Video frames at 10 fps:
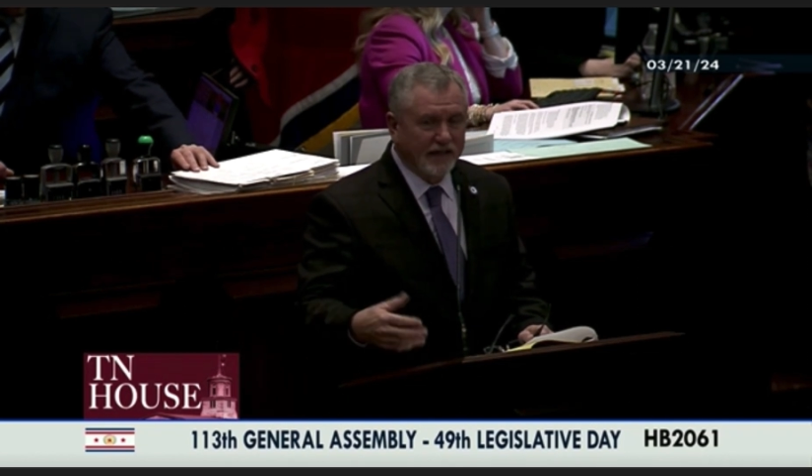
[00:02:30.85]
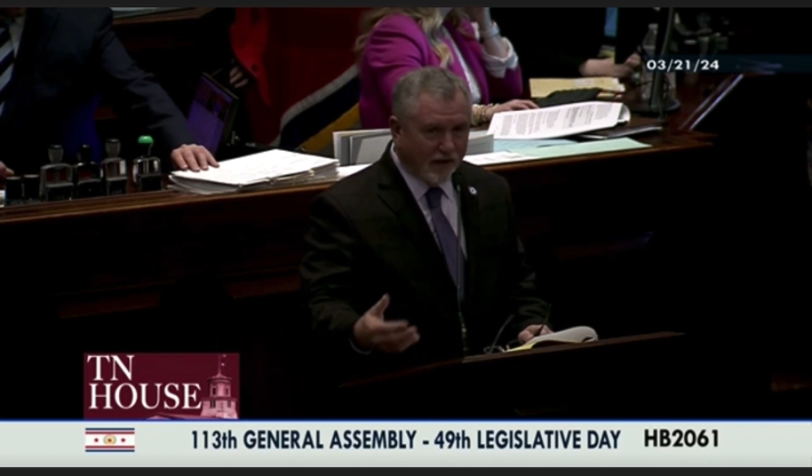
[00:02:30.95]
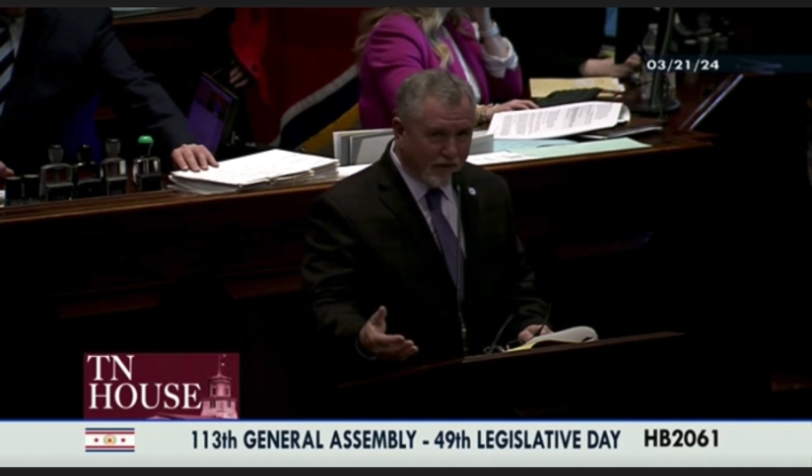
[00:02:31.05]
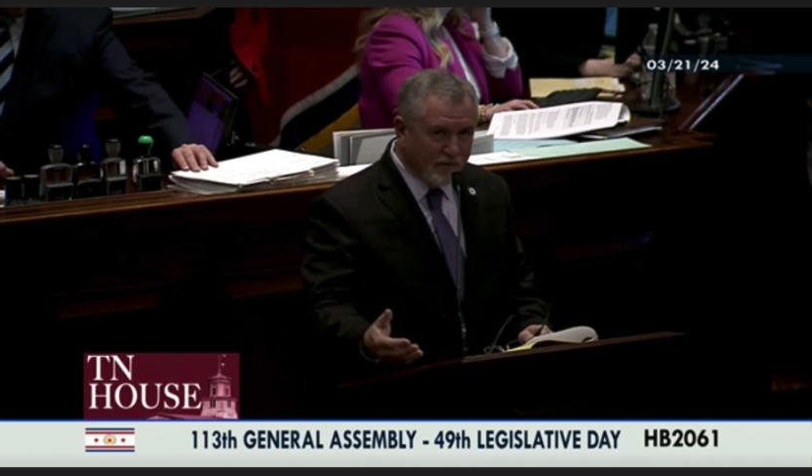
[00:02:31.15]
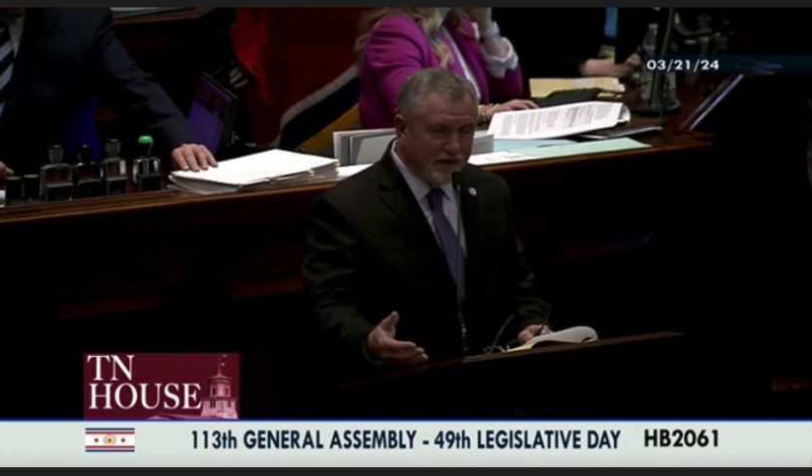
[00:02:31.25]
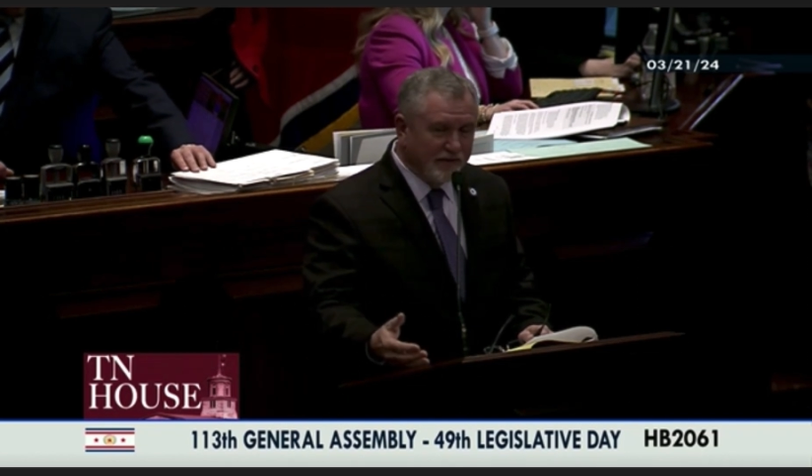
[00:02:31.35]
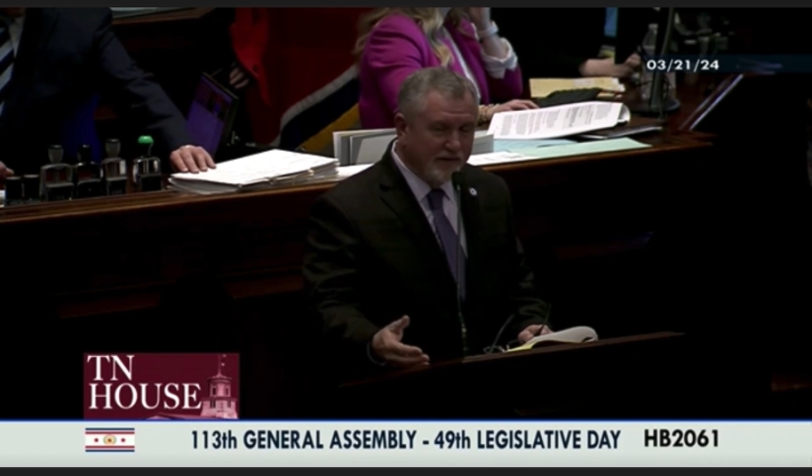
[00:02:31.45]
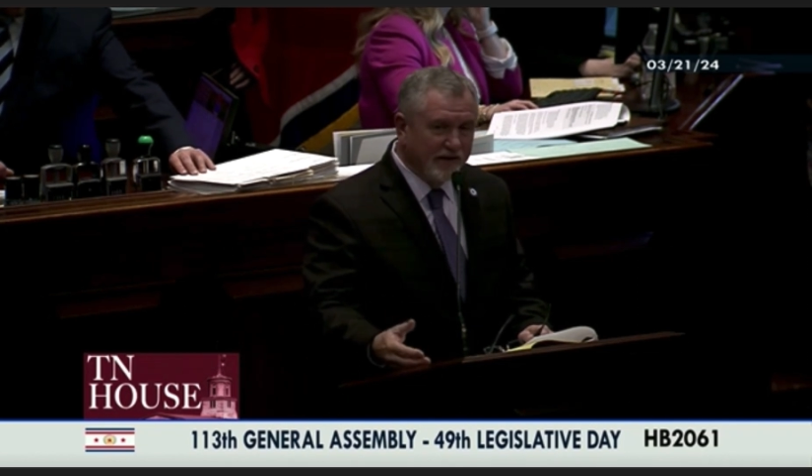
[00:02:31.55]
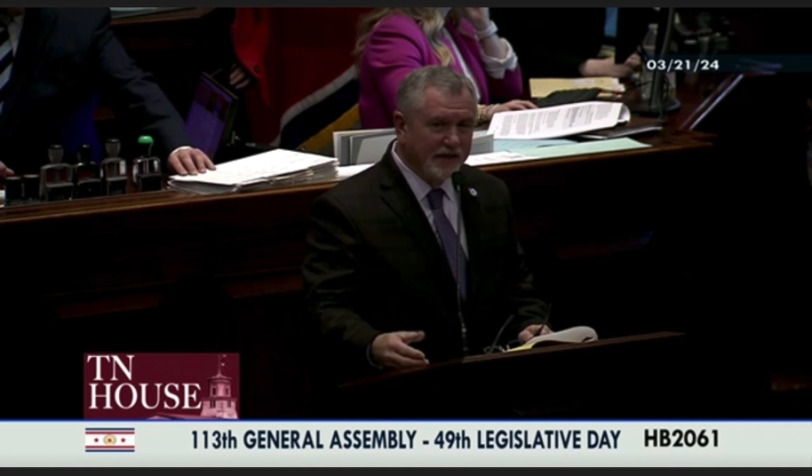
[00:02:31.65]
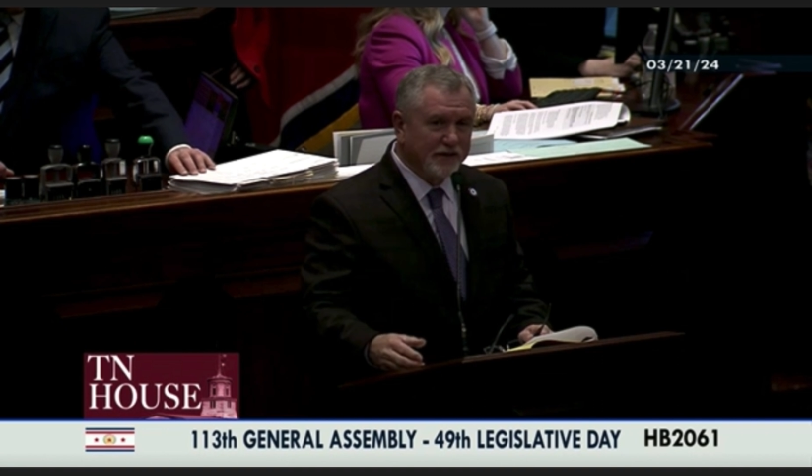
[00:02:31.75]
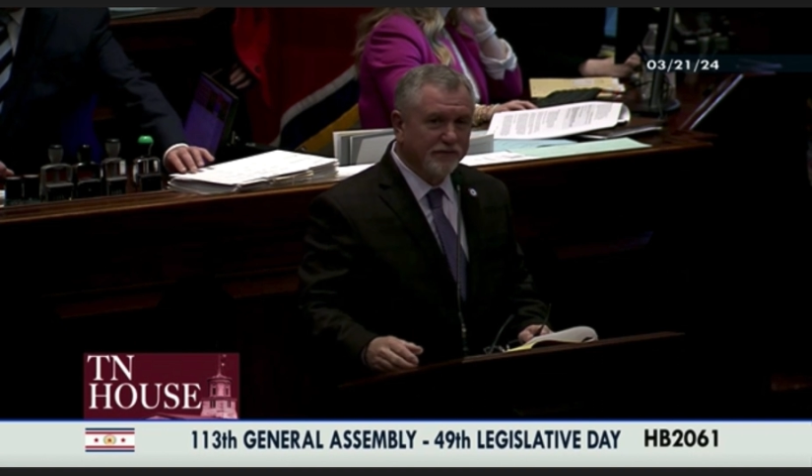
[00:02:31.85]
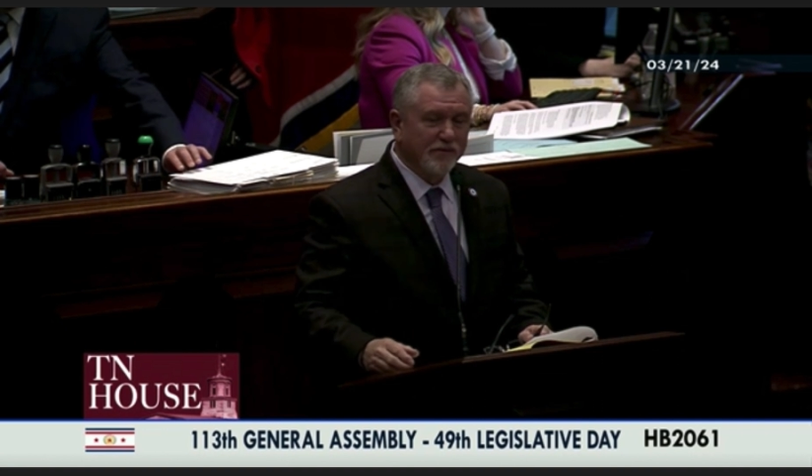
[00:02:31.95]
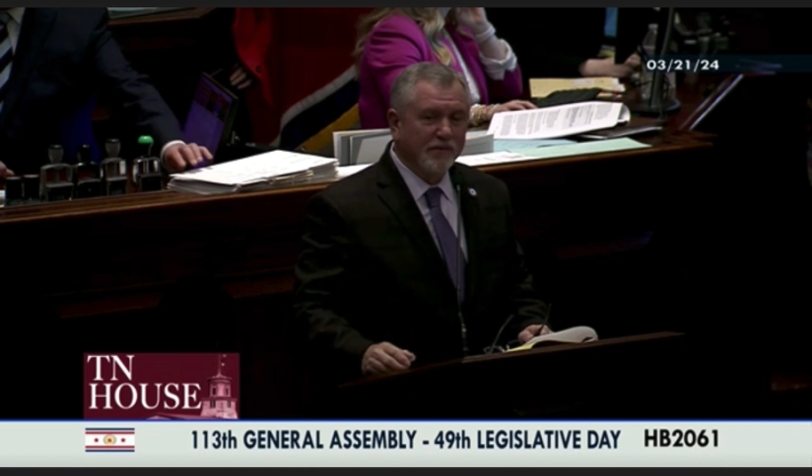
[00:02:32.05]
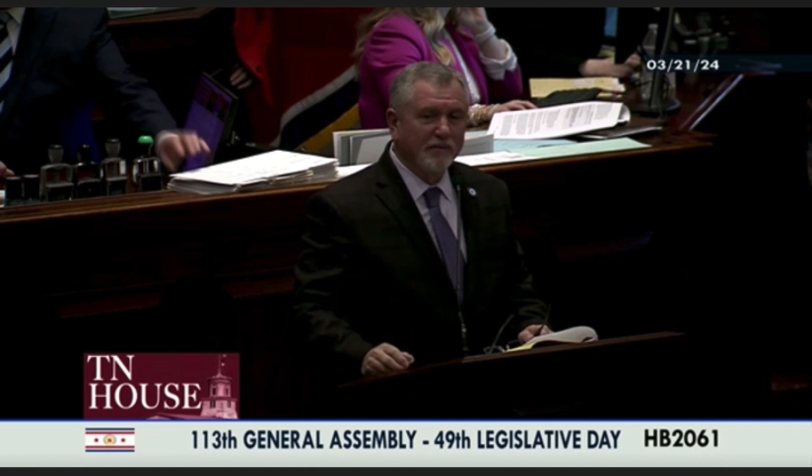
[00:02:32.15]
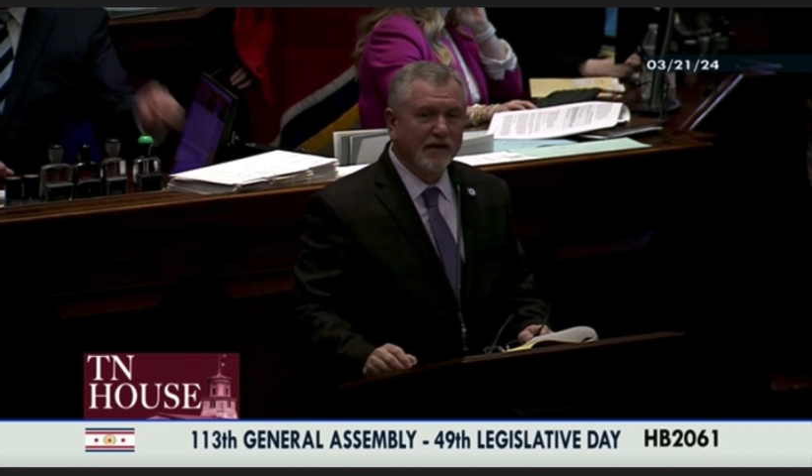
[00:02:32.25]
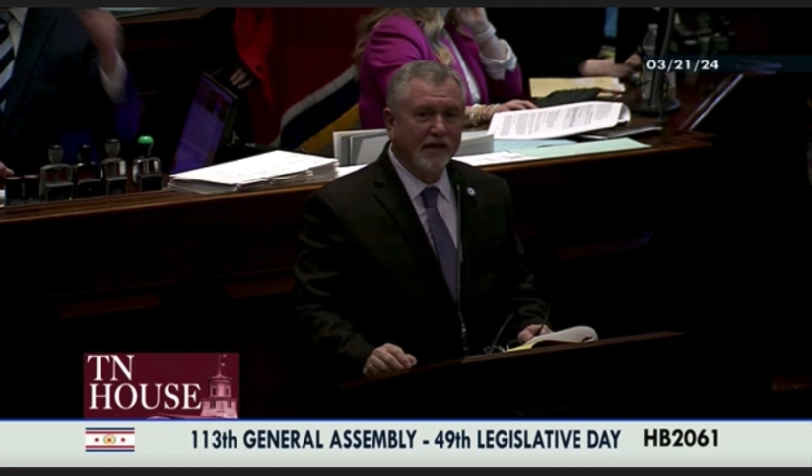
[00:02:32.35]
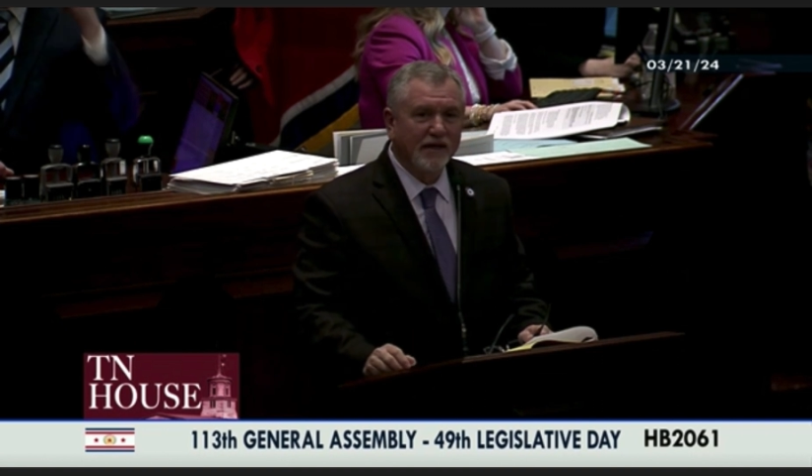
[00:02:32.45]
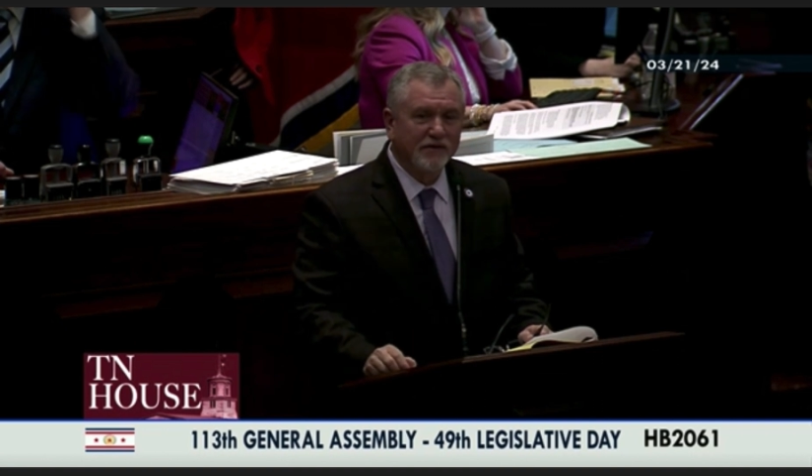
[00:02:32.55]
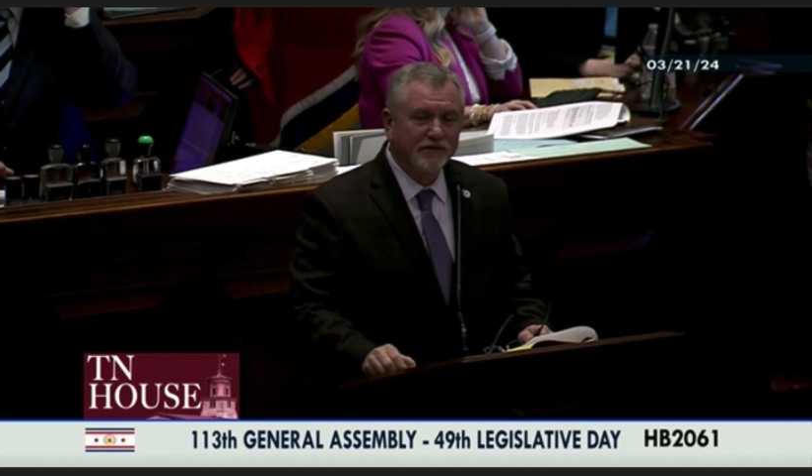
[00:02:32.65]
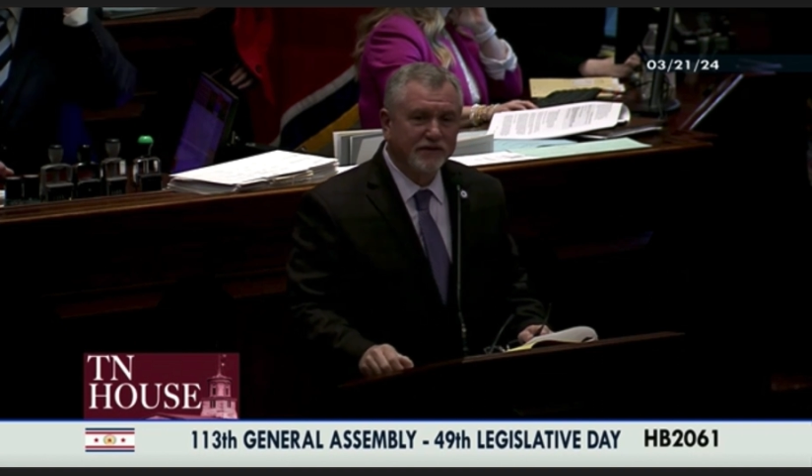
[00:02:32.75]
They are being released from a mental
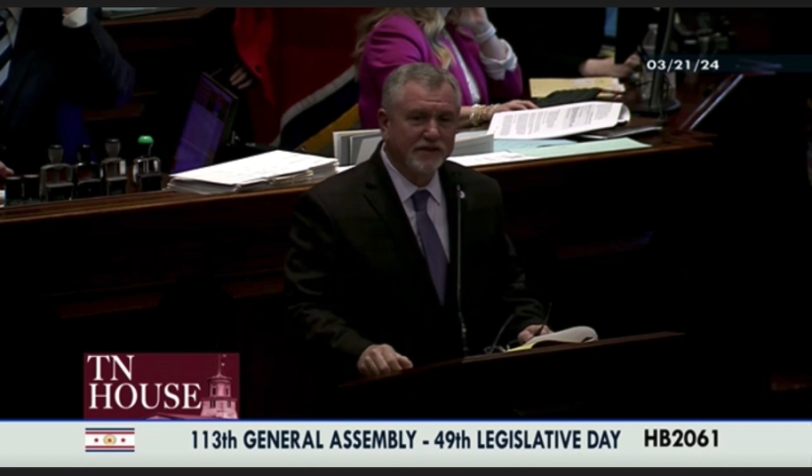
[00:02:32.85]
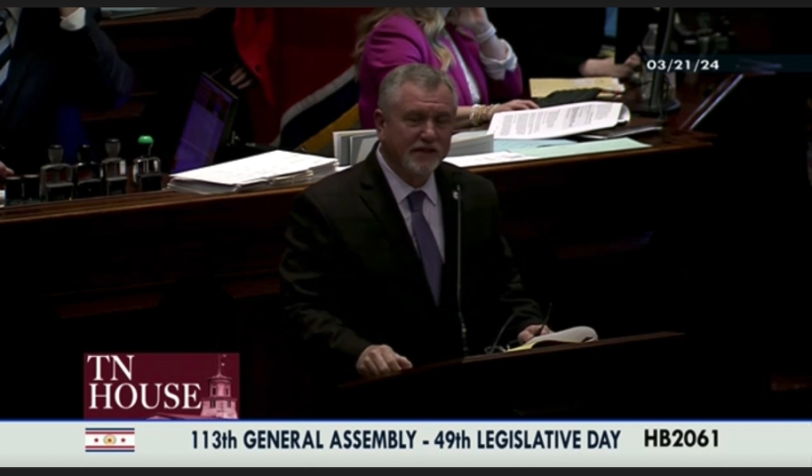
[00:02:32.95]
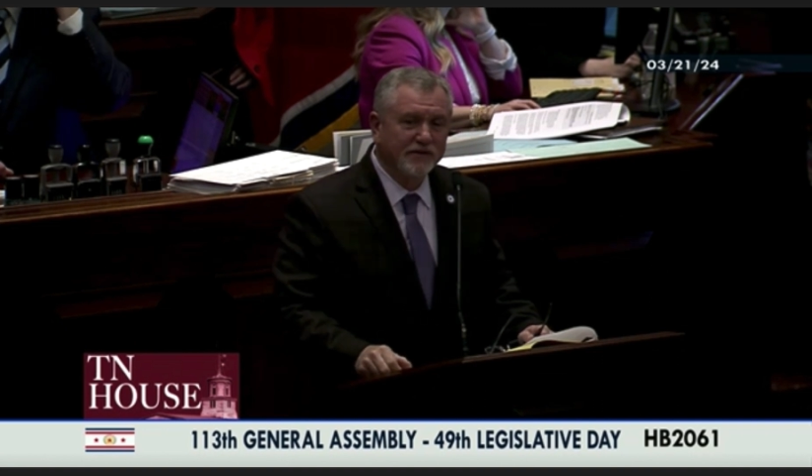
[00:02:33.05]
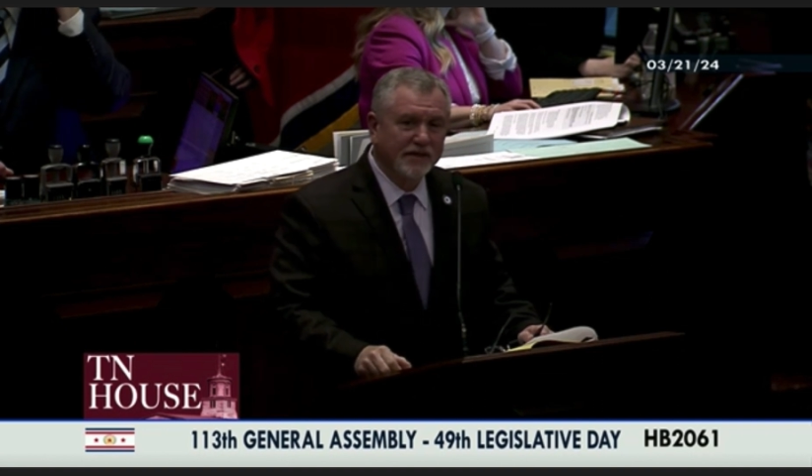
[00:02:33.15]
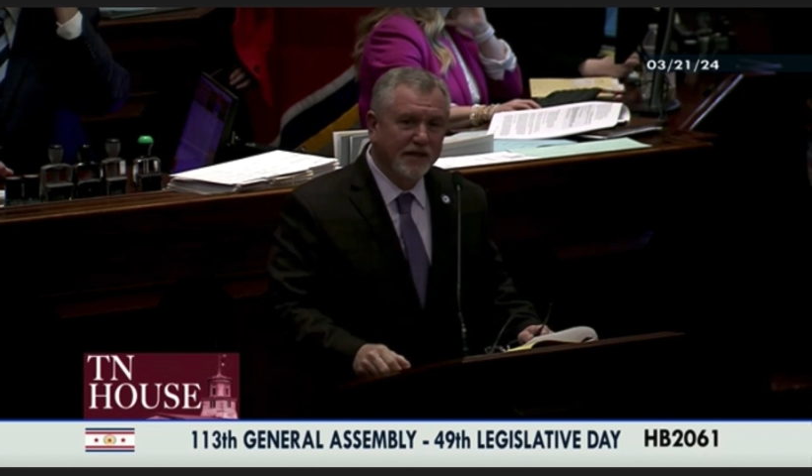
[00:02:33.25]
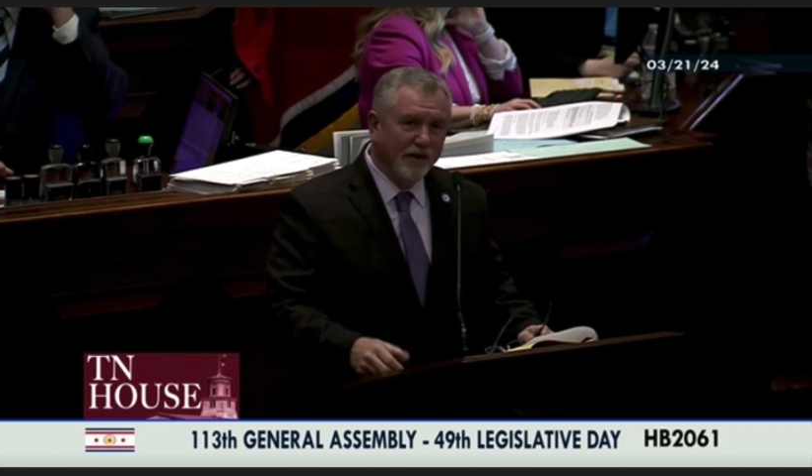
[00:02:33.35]
health facility.